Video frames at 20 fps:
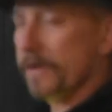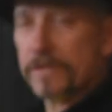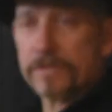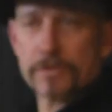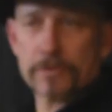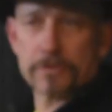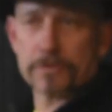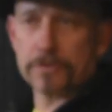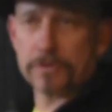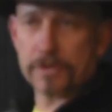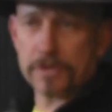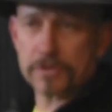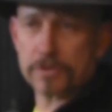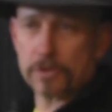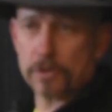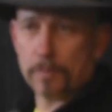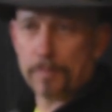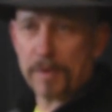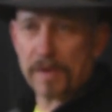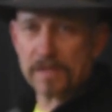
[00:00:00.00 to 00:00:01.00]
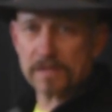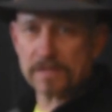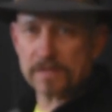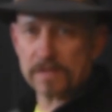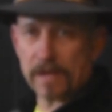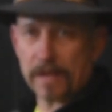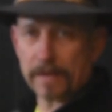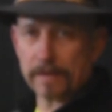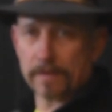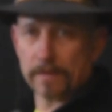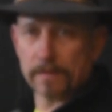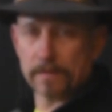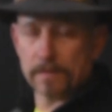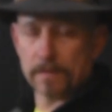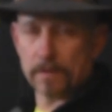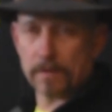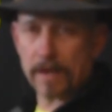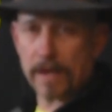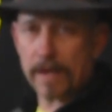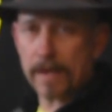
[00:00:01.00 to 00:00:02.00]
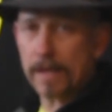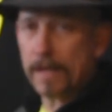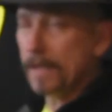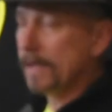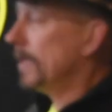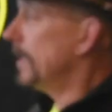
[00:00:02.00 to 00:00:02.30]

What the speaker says: is your traditional pin sight. Okay,